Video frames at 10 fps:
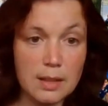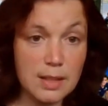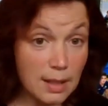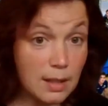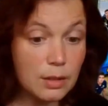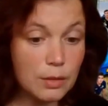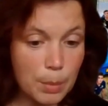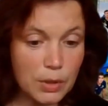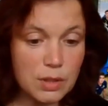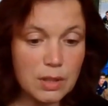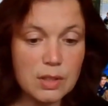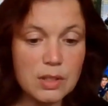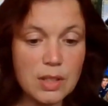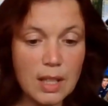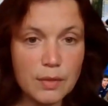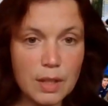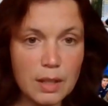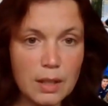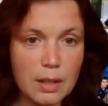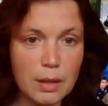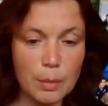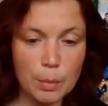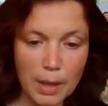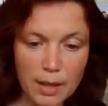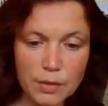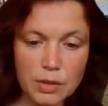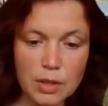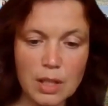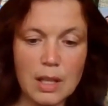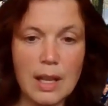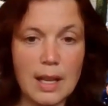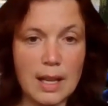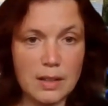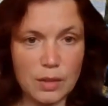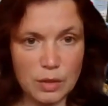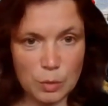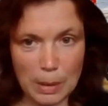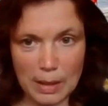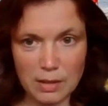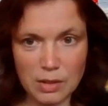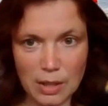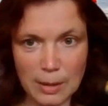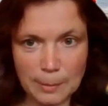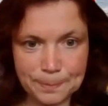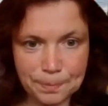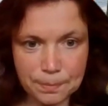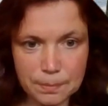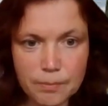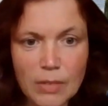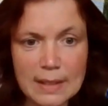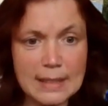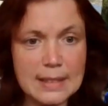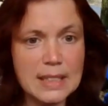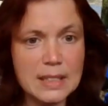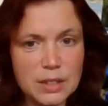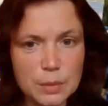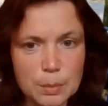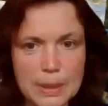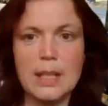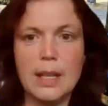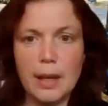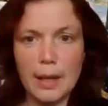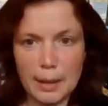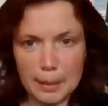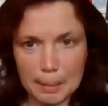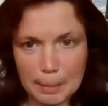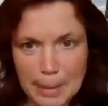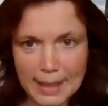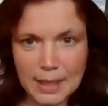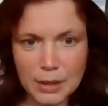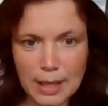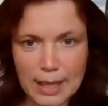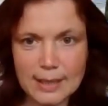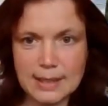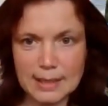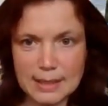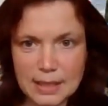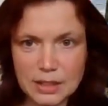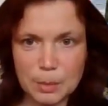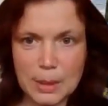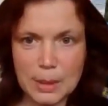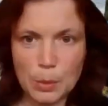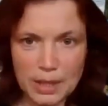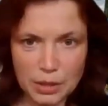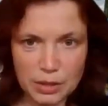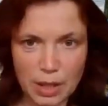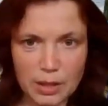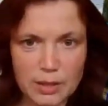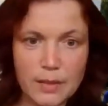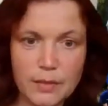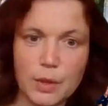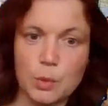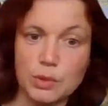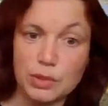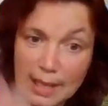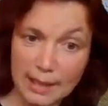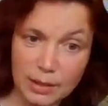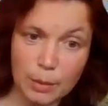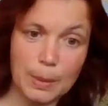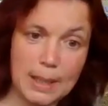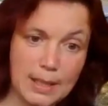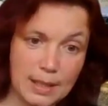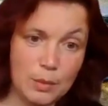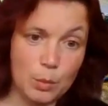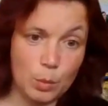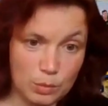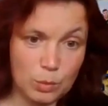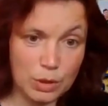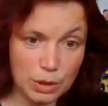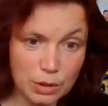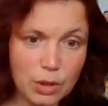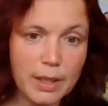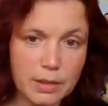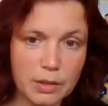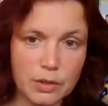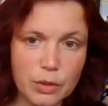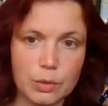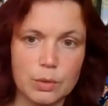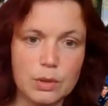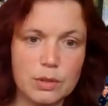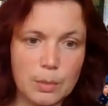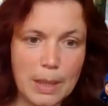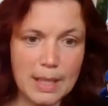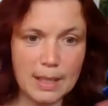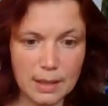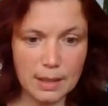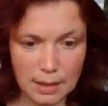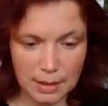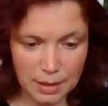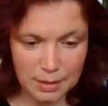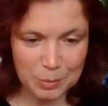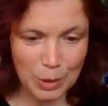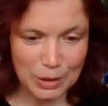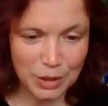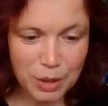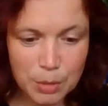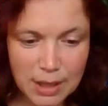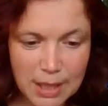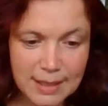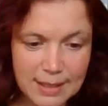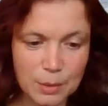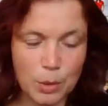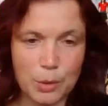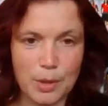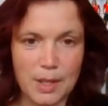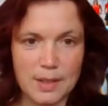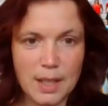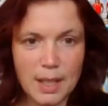technical robustness and safety, privacy and transparency. That needs to be back in your head. That needs to be where you start if you want to end up in what you're trying to do to make it, to communicate and work with it.